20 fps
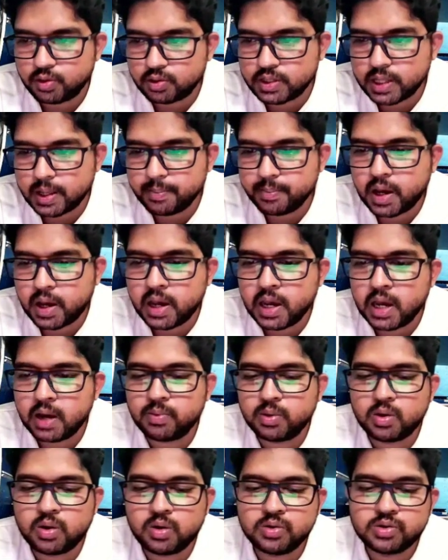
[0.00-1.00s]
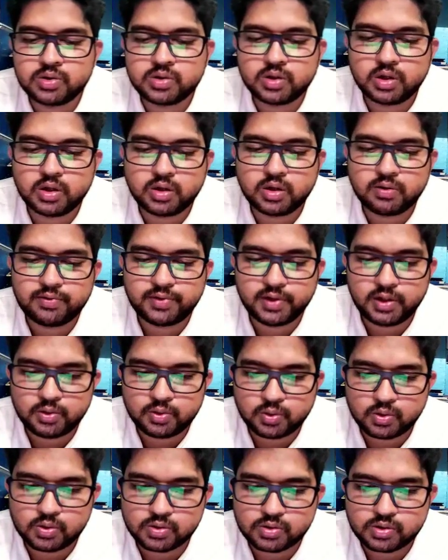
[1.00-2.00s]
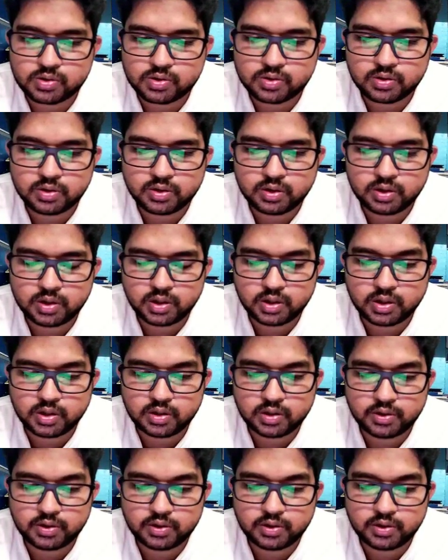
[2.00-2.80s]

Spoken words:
So for them I have launched a free course,